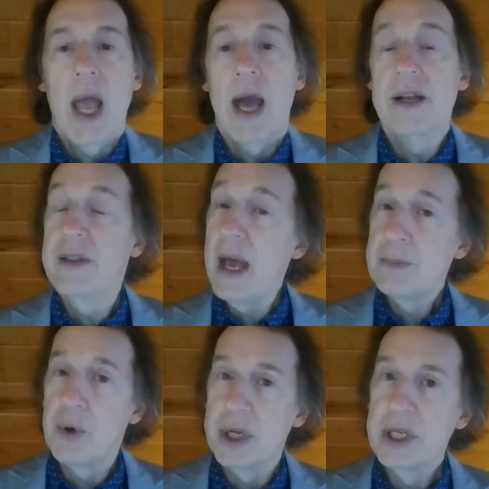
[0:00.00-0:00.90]
And at
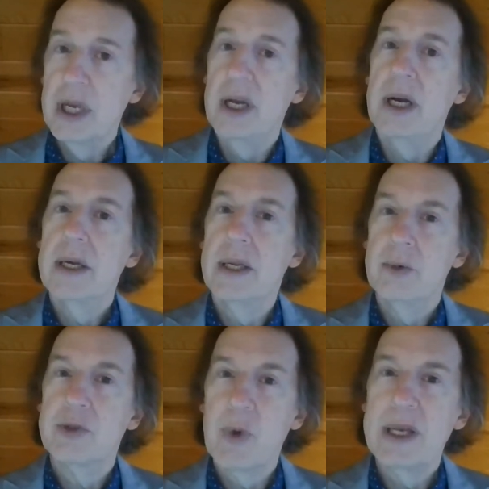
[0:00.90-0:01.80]
that point, he
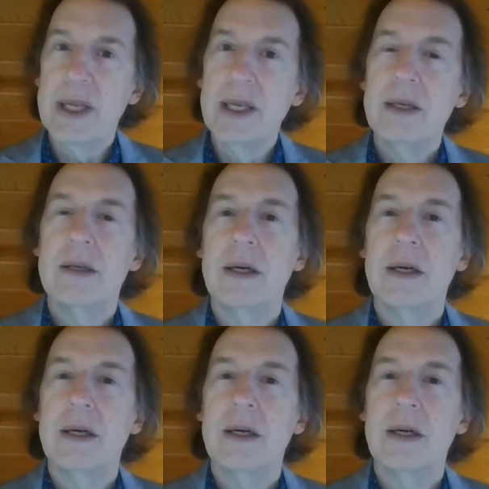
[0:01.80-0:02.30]
was ready,